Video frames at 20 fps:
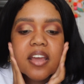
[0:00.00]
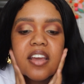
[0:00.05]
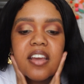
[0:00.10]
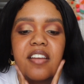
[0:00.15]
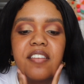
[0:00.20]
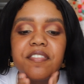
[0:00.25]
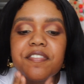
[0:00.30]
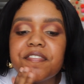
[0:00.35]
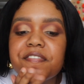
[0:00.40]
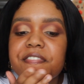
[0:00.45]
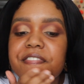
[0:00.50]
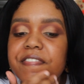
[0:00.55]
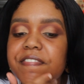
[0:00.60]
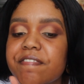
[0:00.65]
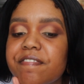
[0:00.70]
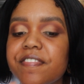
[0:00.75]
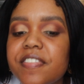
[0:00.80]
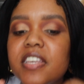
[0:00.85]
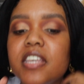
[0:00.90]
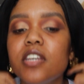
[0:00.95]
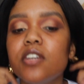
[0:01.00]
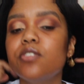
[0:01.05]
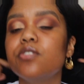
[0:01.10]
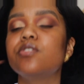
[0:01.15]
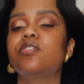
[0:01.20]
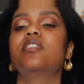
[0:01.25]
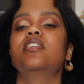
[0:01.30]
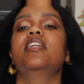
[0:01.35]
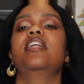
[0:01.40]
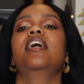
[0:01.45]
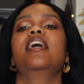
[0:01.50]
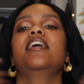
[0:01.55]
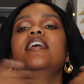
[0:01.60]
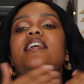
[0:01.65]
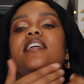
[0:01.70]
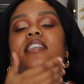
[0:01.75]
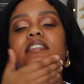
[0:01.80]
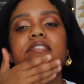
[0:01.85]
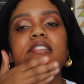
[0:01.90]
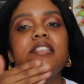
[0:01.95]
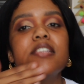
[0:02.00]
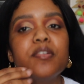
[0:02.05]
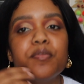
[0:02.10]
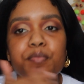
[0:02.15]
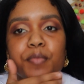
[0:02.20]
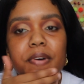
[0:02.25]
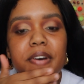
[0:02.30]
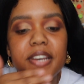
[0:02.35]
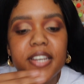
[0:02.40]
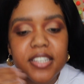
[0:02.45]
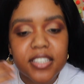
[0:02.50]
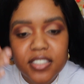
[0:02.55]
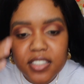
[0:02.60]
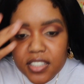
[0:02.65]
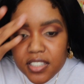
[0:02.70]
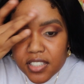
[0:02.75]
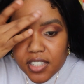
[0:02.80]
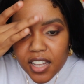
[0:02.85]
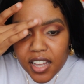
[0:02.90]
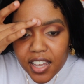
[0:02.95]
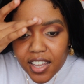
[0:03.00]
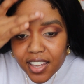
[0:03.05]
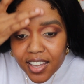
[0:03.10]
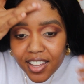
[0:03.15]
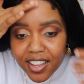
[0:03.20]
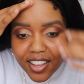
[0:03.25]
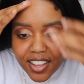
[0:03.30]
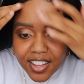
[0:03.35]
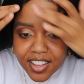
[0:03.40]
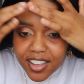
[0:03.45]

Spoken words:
It feels nice, but it's just like